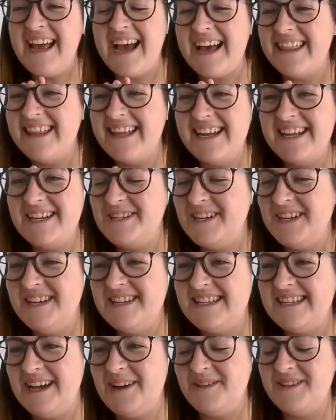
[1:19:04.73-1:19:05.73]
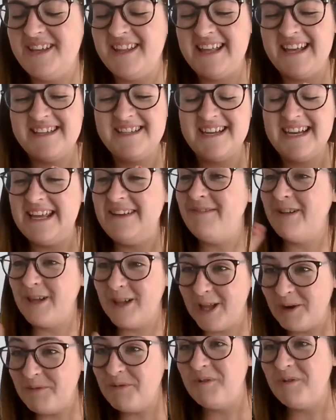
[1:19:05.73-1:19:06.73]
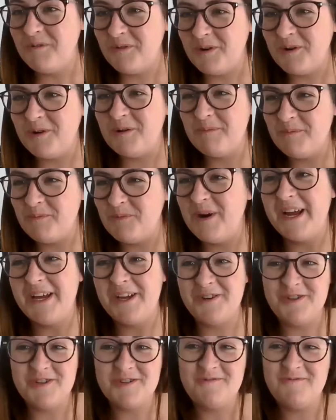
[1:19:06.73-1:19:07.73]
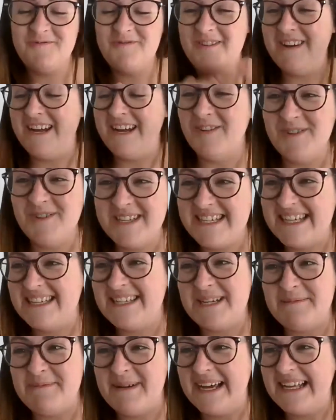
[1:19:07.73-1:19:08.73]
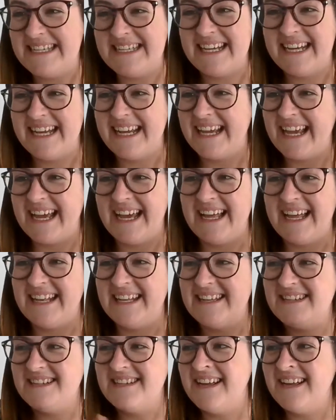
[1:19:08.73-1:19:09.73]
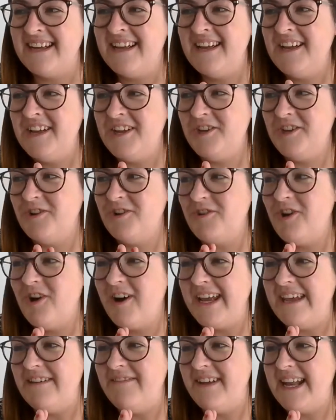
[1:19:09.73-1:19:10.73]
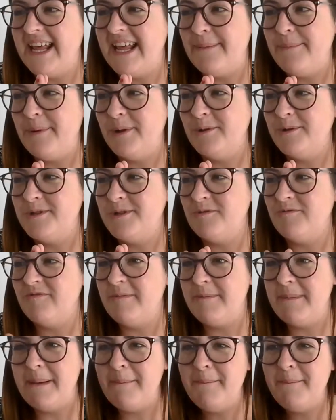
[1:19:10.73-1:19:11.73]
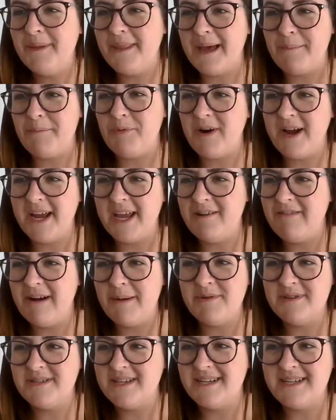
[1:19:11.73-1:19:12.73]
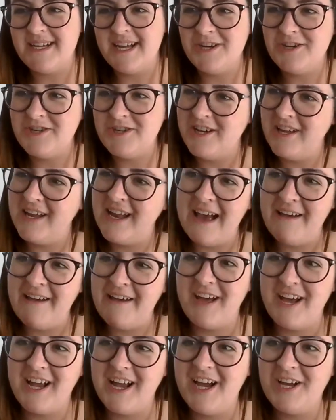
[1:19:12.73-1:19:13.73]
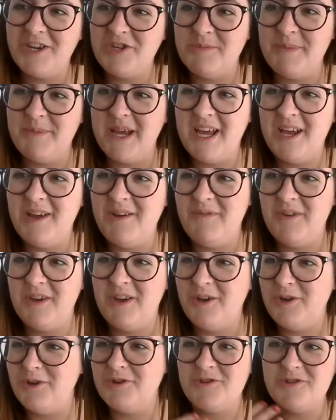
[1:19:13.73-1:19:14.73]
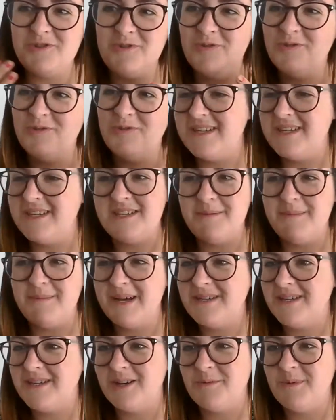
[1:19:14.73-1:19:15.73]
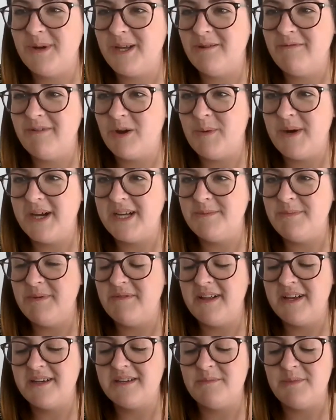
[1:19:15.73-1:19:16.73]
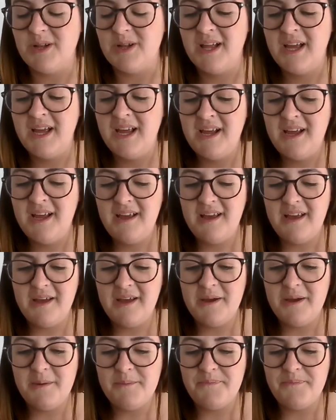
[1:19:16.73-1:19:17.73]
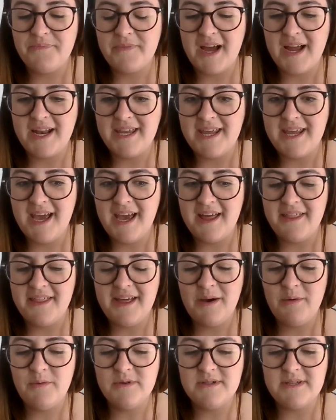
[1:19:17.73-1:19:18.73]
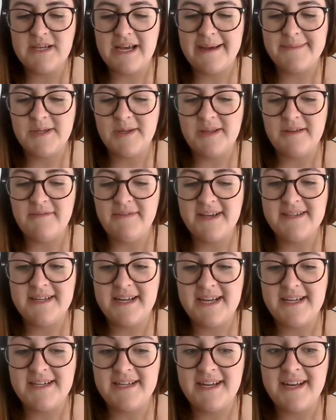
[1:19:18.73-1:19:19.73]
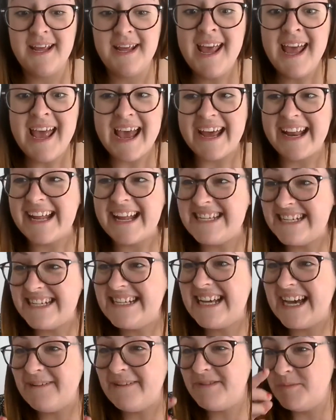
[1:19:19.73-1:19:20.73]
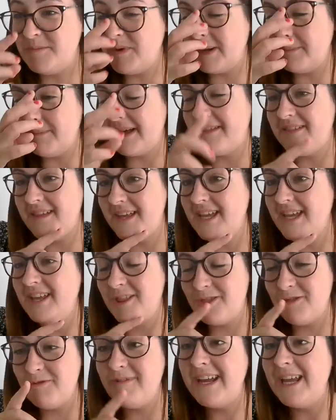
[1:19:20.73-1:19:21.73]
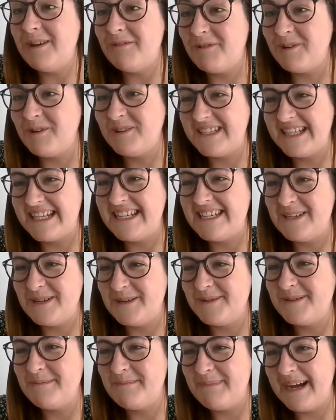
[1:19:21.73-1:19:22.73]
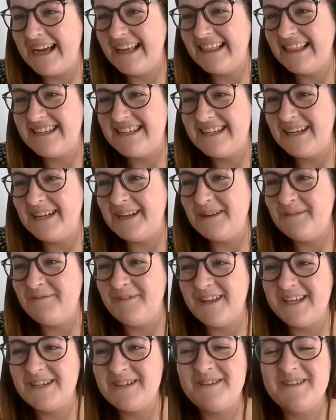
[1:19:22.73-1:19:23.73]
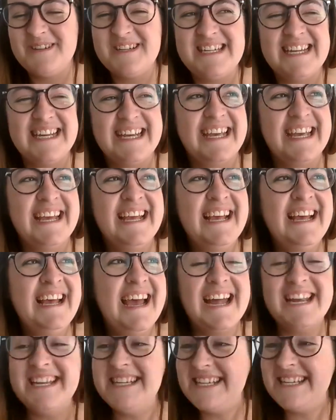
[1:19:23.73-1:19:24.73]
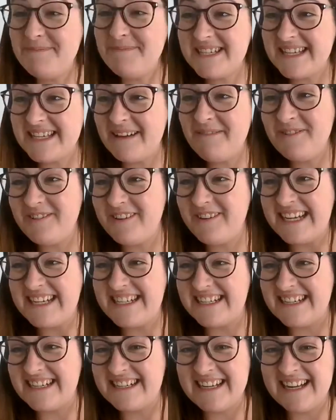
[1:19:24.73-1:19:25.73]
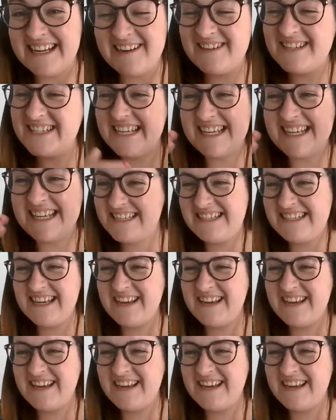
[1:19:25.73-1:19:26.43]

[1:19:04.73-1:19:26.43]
And then it turns out that there's an even lower form where you're just unsystematic and you're not even able to remember that prior representation and have that guide your behavior you're just unsystematic when you're required to be flexible um, and yeah that was absolutely fascinating and i did have to bring my th- three year old in to do some piloting for this today and she perseverated and i was like